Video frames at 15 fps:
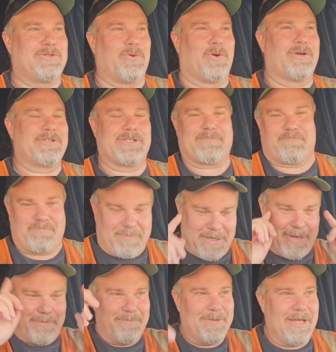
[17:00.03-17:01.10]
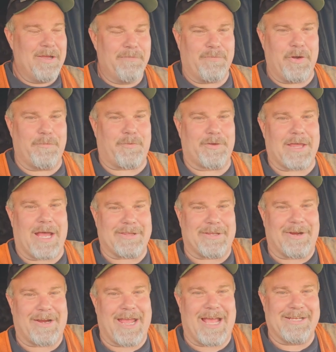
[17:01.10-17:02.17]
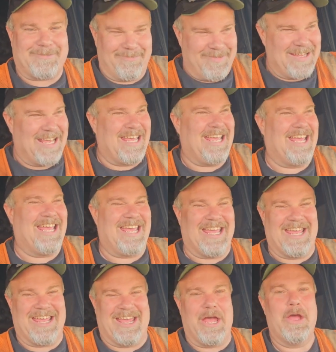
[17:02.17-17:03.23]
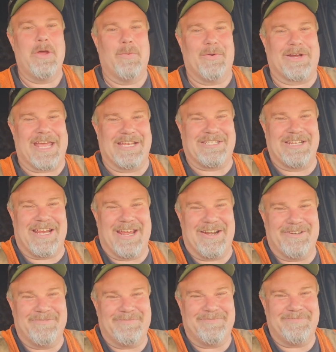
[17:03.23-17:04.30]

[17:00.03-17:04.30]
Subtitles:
short. Just, you know, food for thought there, guys. We'll catch you later.